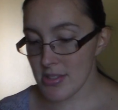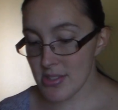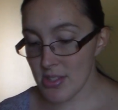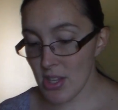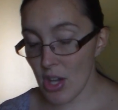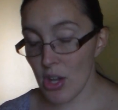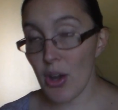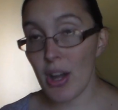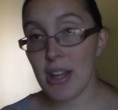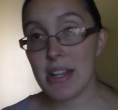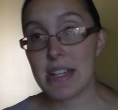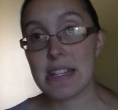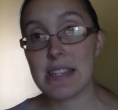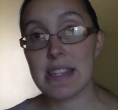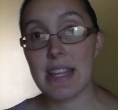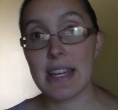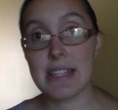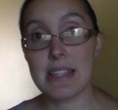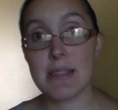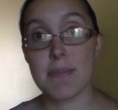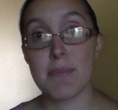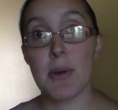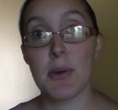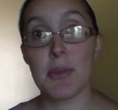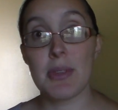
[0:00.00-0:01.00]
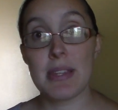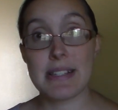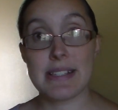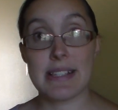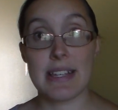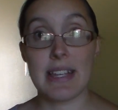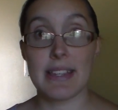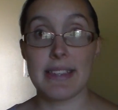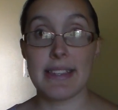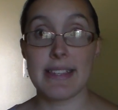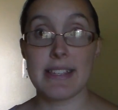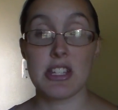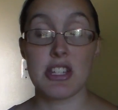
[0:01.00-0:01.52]
So I did like the
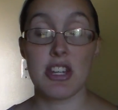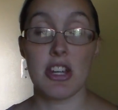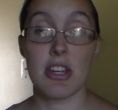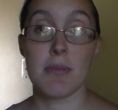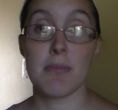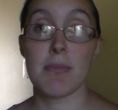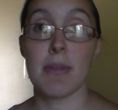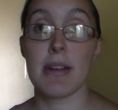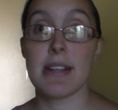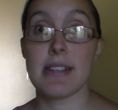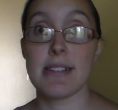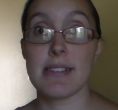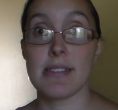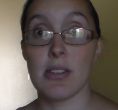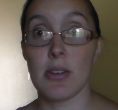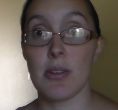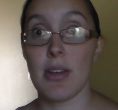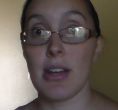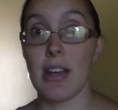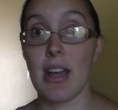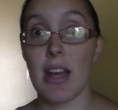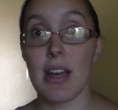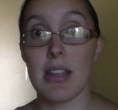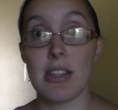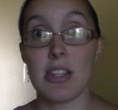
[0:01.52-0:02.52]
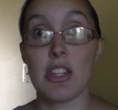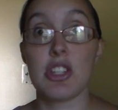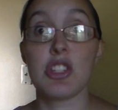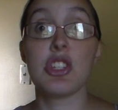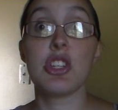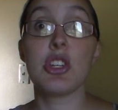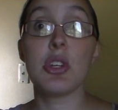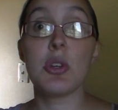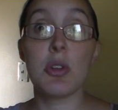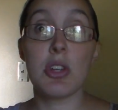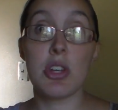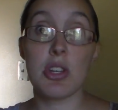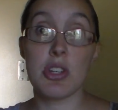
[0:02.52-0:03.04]
boneless, skinless chicken breast, so I got like
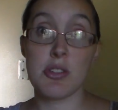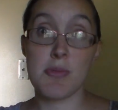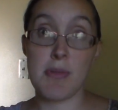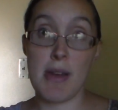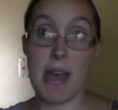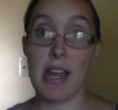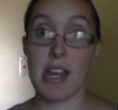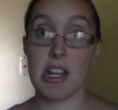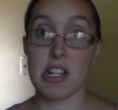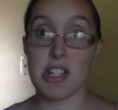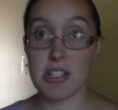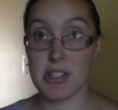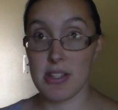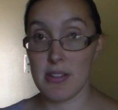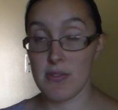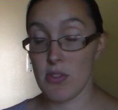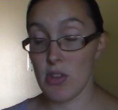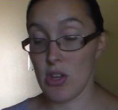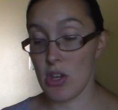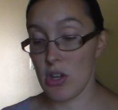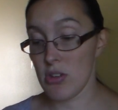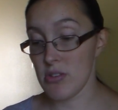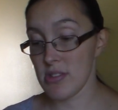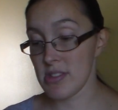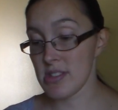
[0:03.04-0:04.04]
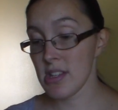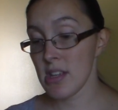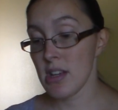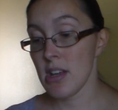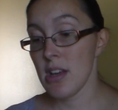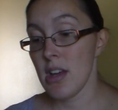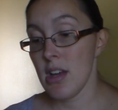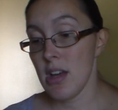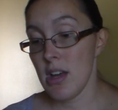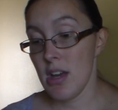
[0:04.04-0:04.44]
2 huge packages of those.